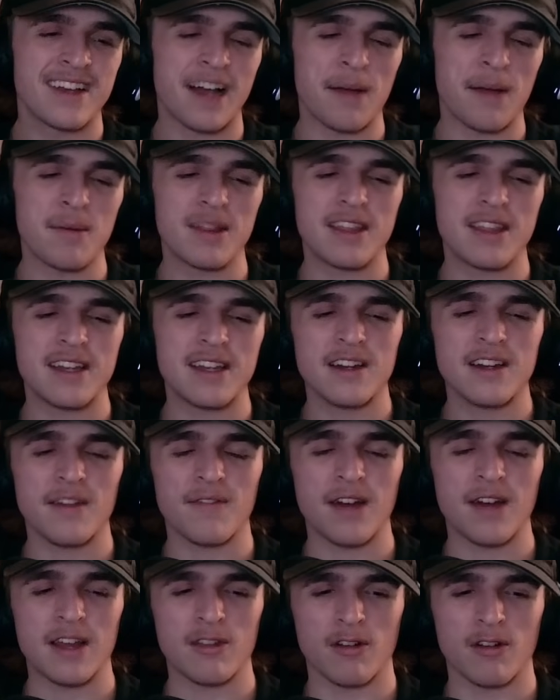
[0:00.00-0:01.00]
I mean, they did
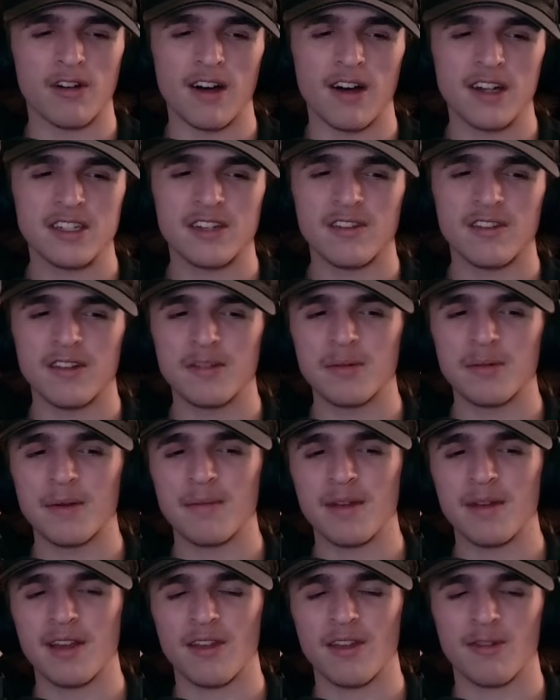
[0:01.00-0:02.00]
defy their logic a little
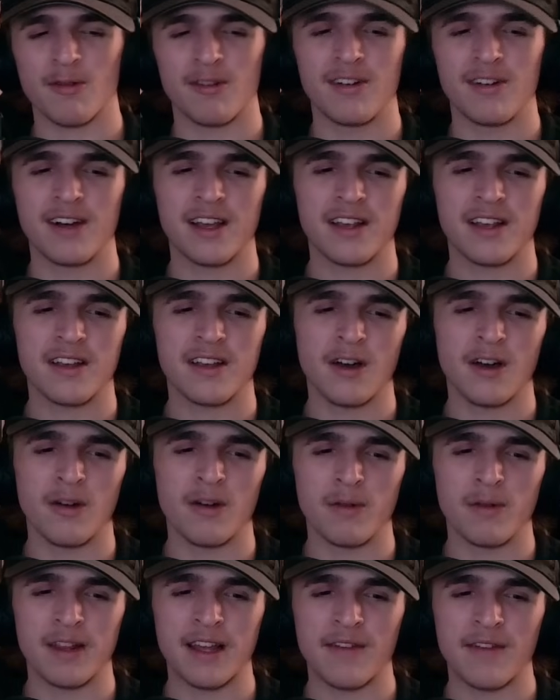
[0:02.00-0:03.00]
bit because they were like, oh,
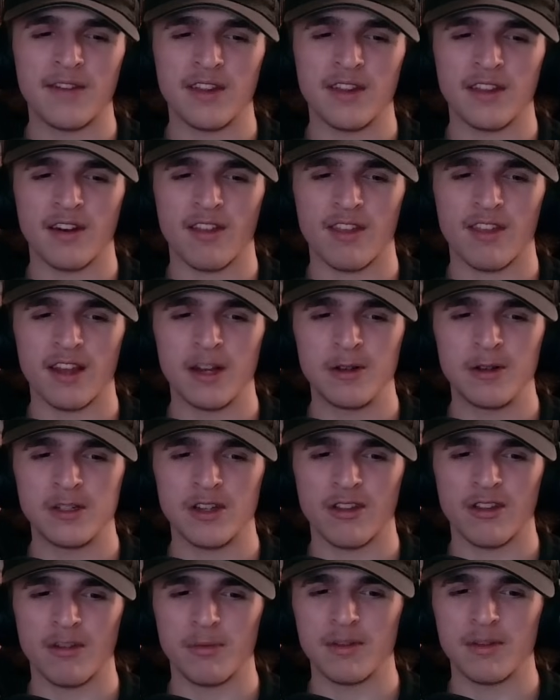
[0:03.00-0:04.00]
we have nothing to say to each
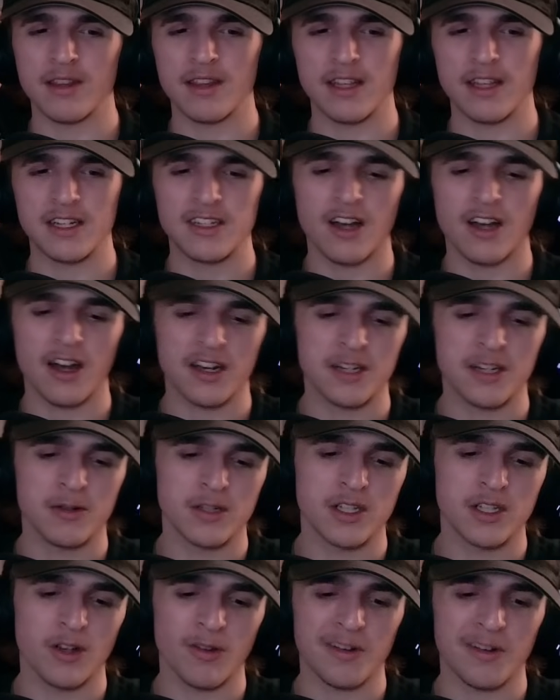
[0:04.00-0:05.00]
other. But then they talk to
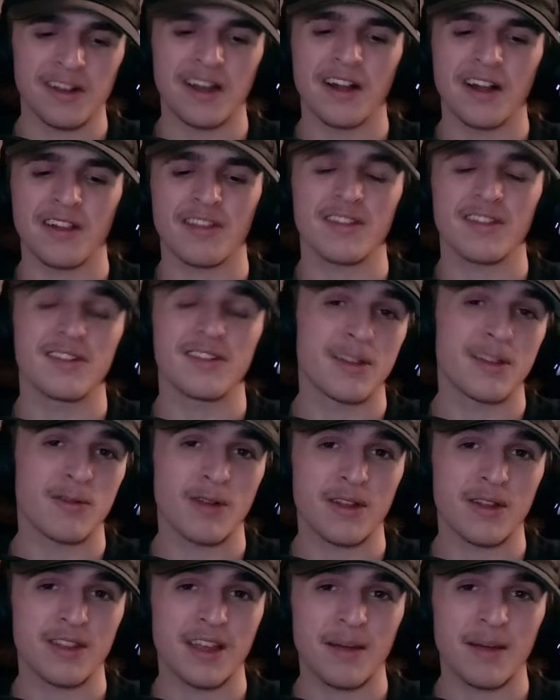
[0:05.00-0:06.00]
each other constantly
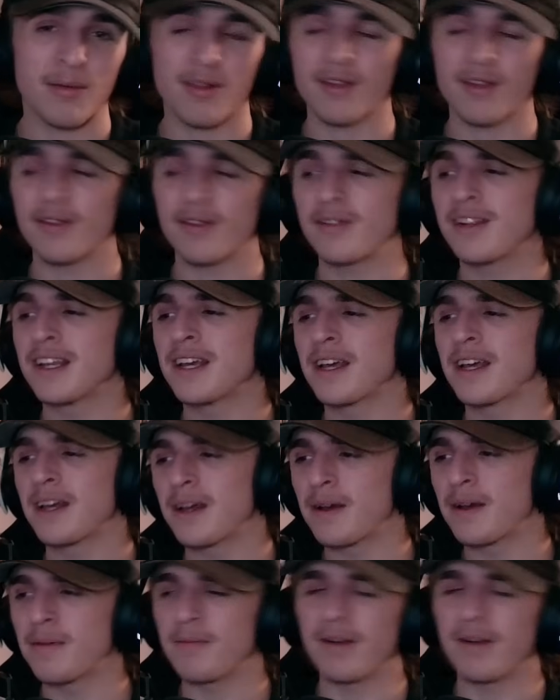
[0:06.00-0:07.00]
throughout the episode.
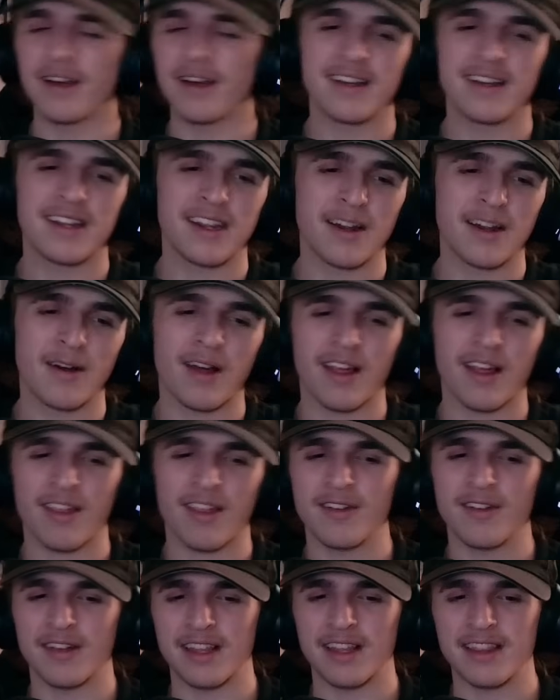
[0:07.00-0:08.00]
But, you know, I
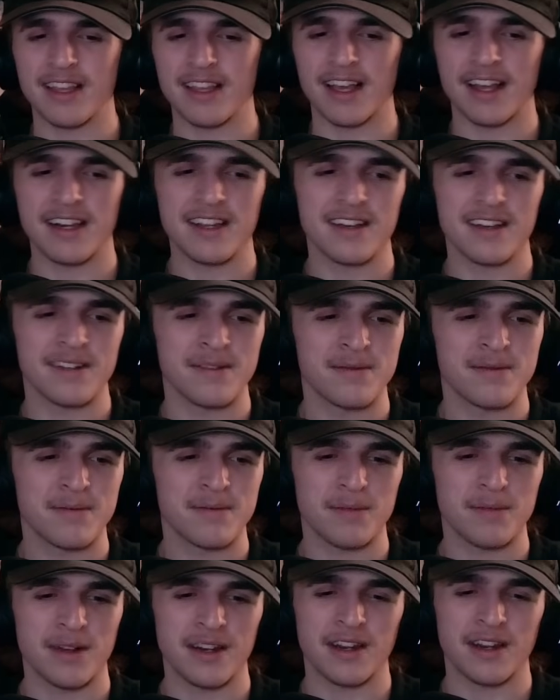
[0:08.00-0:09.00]
still get the idea.
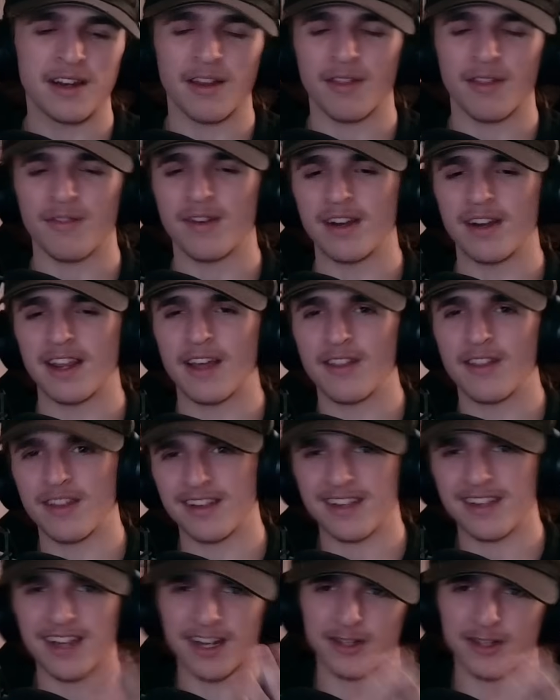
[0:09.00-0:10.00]
But it is funny how
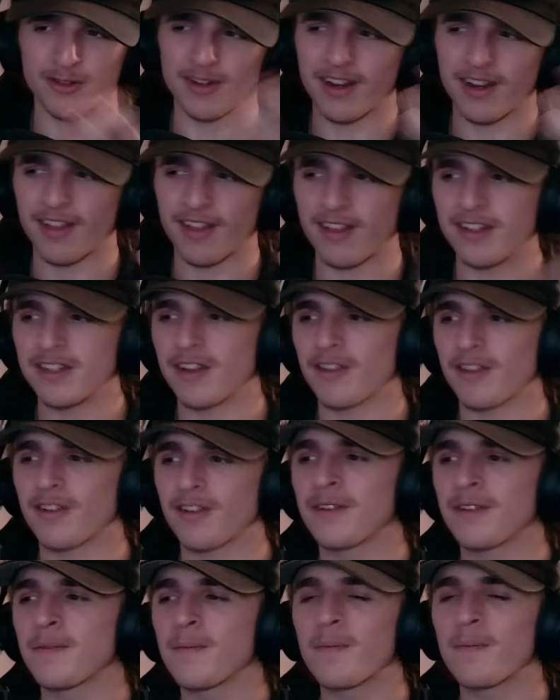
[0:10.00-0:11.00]
that contradicts each other.